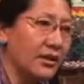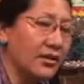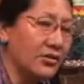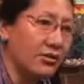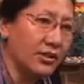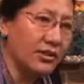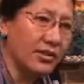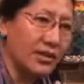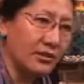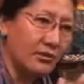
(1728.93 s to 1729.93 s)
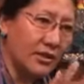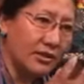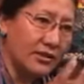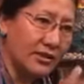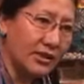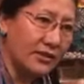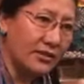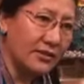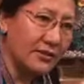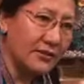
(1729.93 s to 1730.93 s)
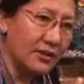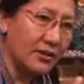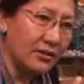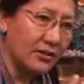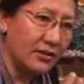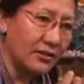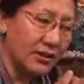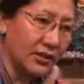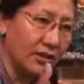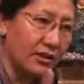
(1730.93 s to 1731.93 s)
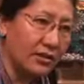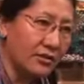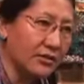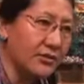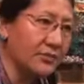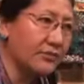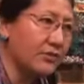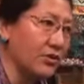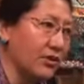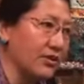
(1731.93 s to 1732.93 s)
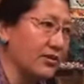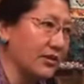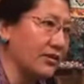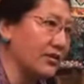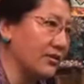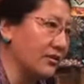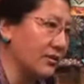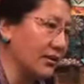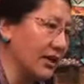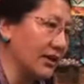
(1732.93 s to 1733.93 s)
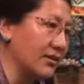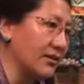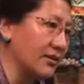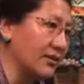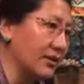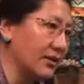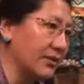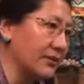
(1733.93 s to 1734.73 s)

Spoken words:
So this kind of, there's 6, like hard. So there's 6 characteristics.